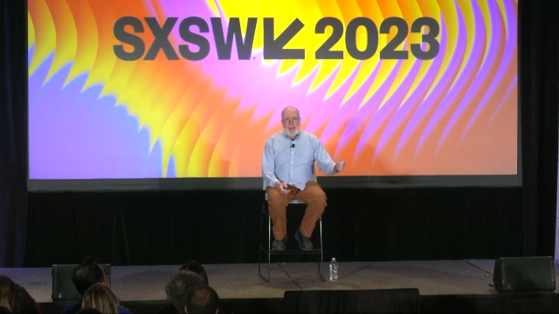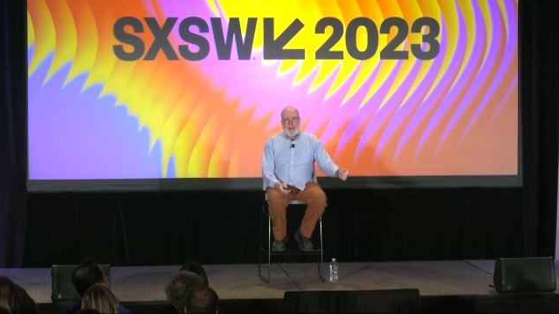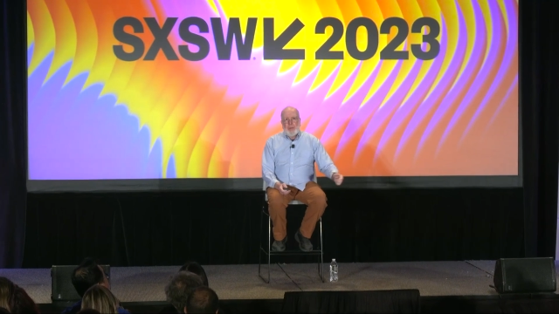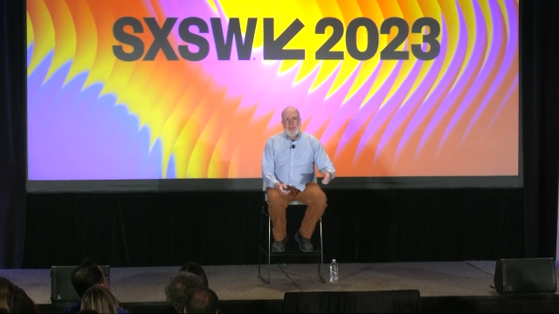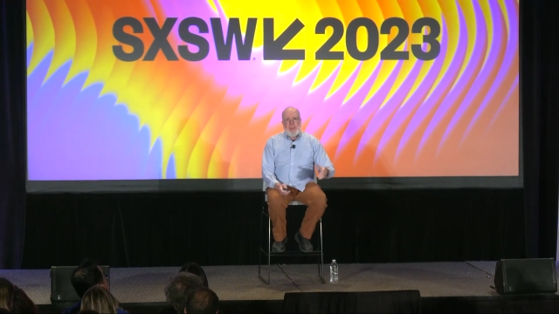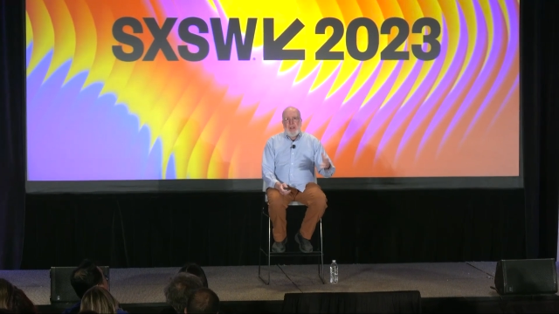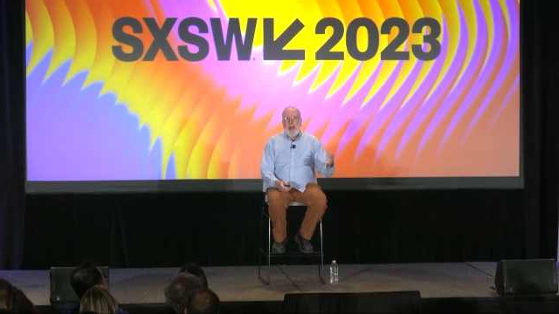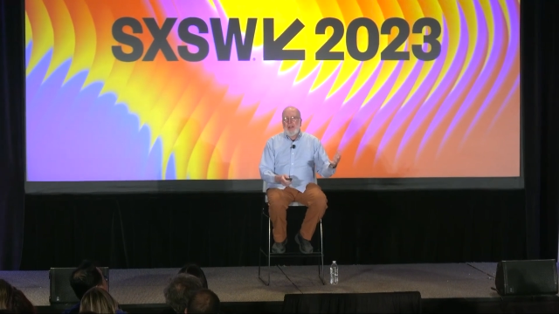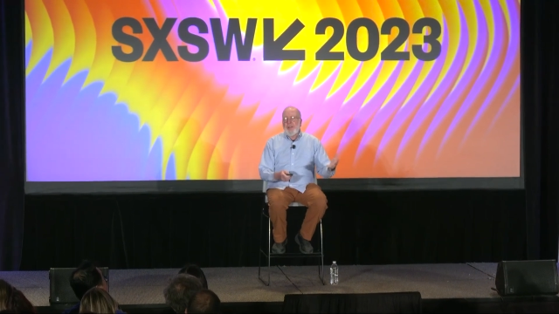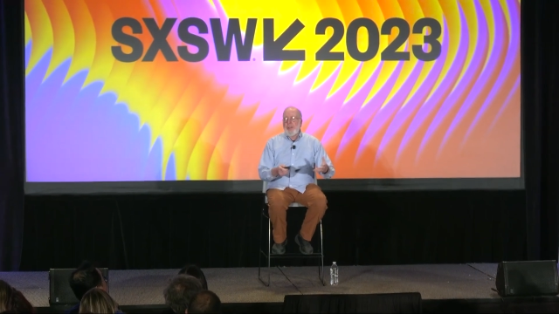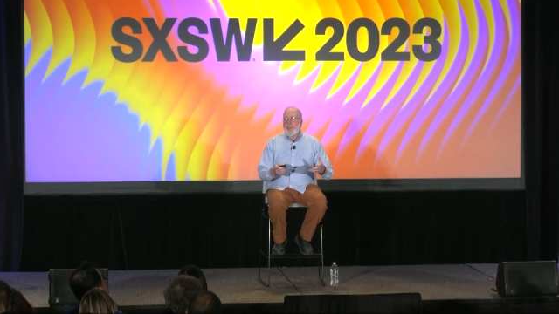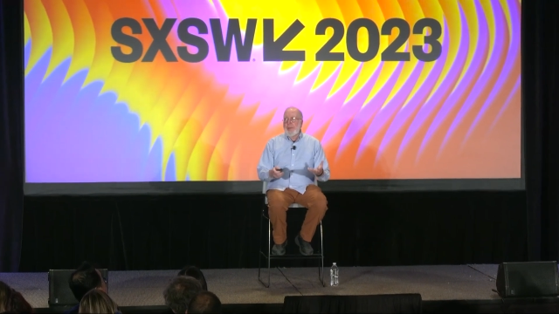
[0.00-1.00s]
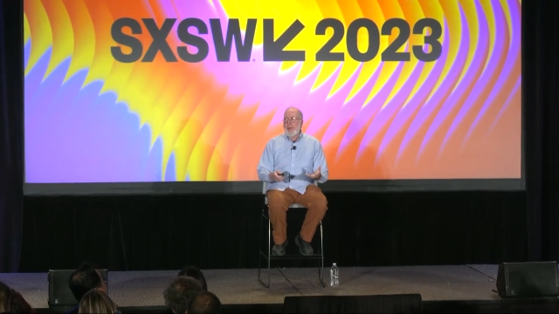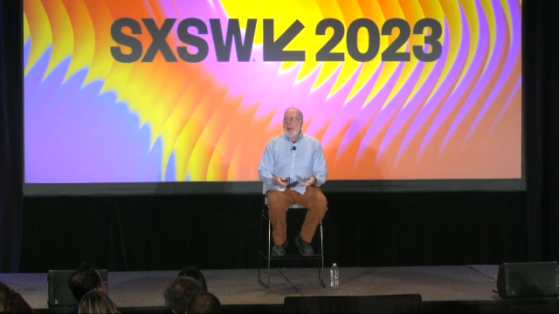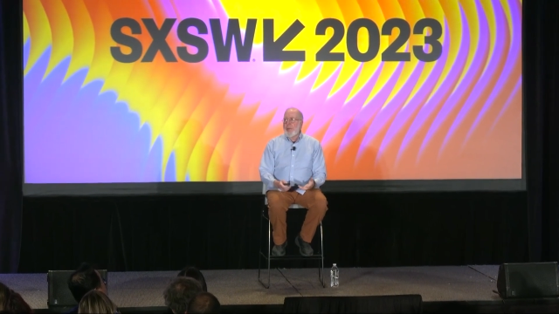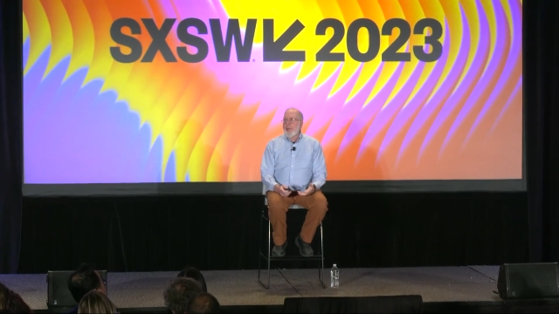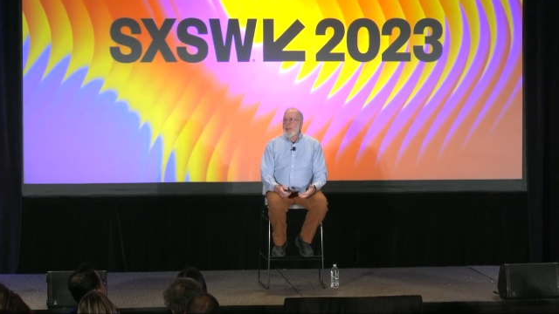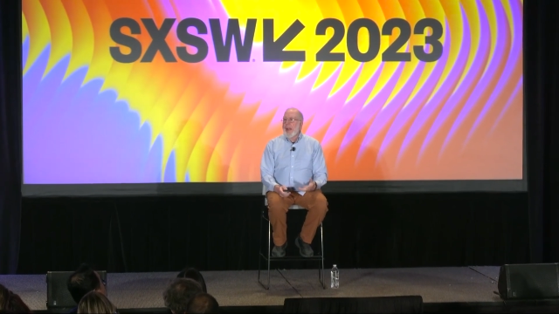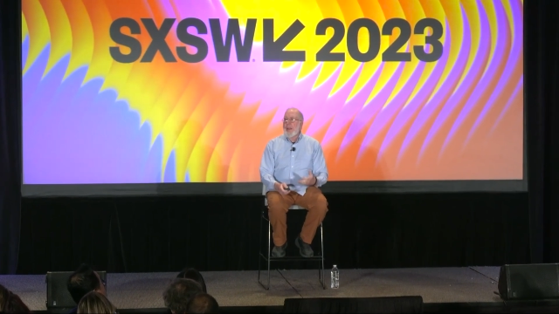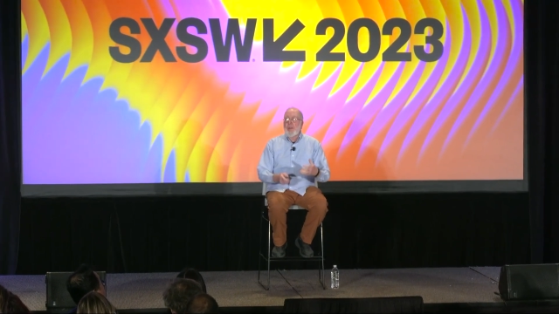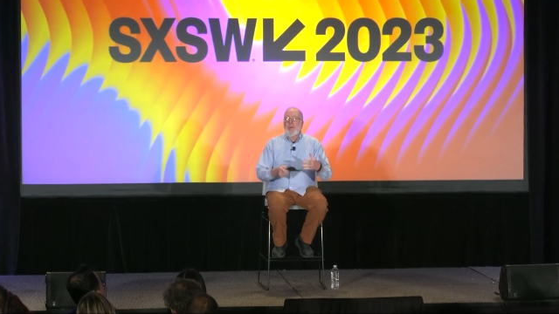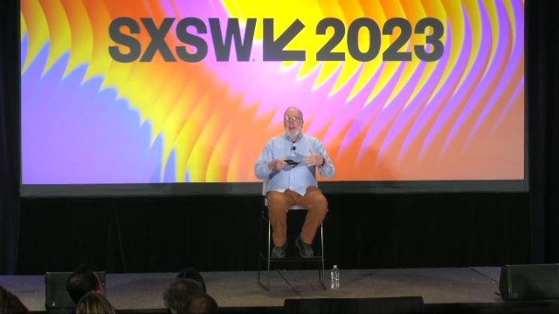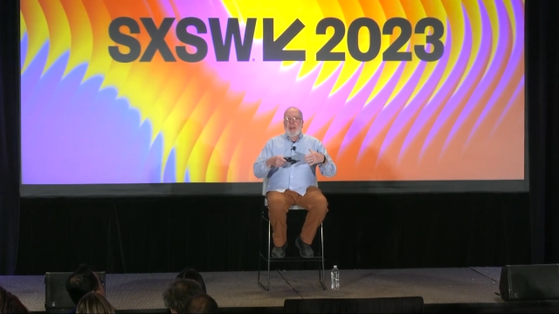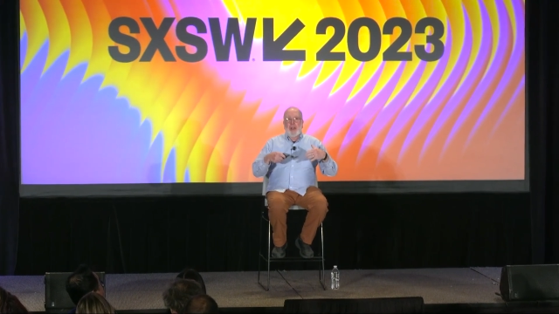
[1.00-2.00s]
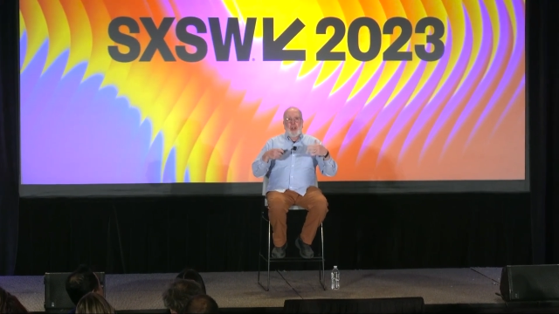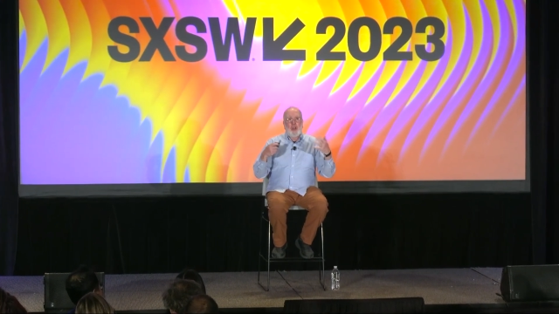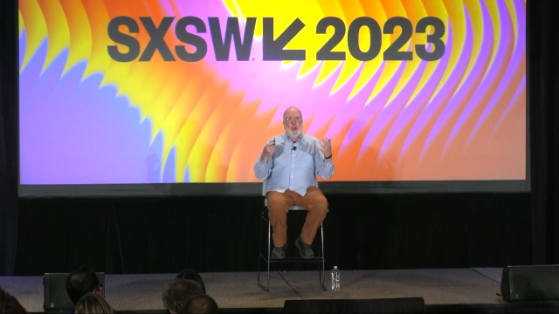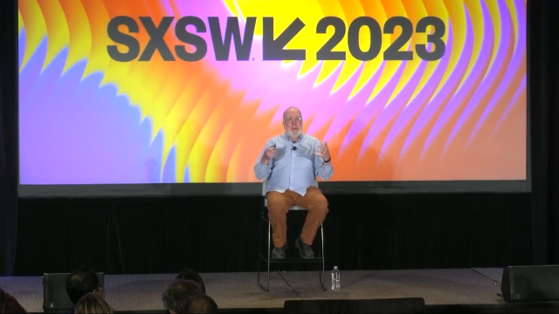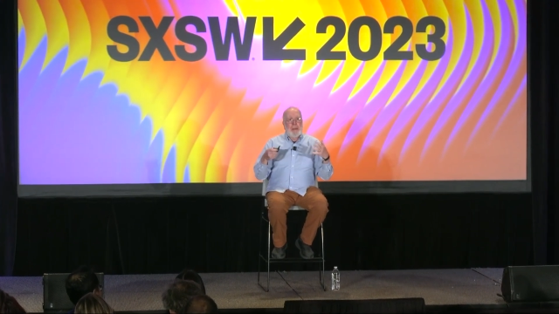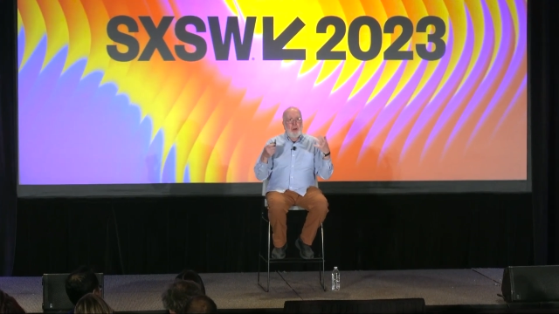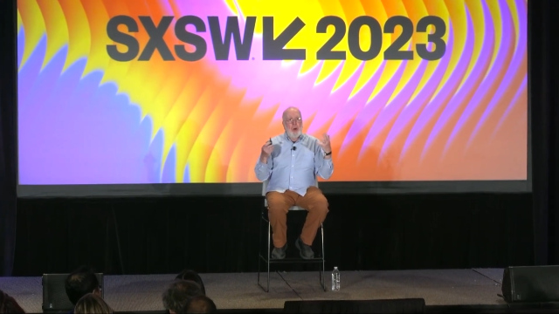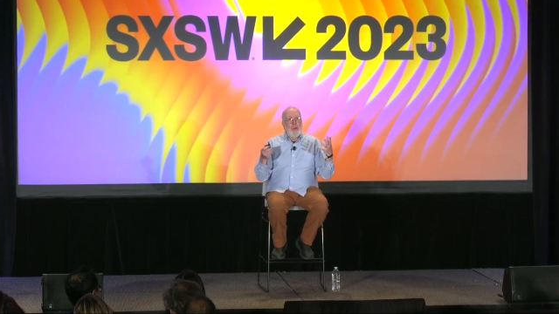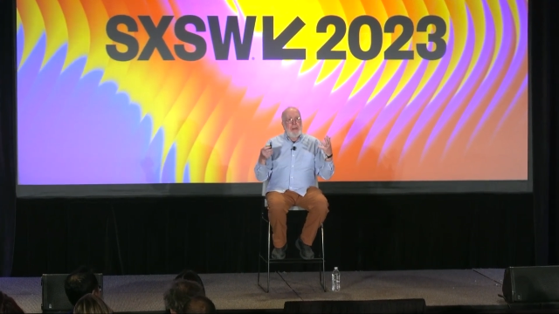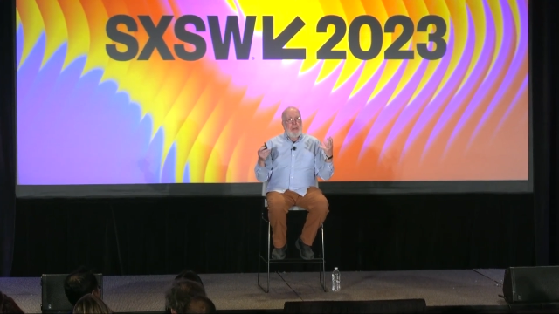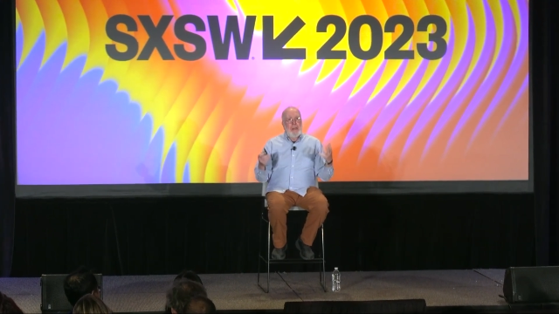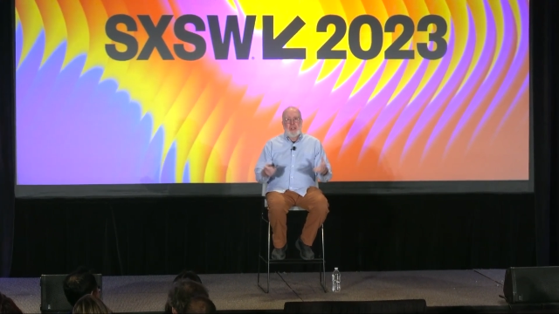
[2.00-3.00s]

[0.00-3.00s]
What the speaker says: No face is visible, so there are no lips to read.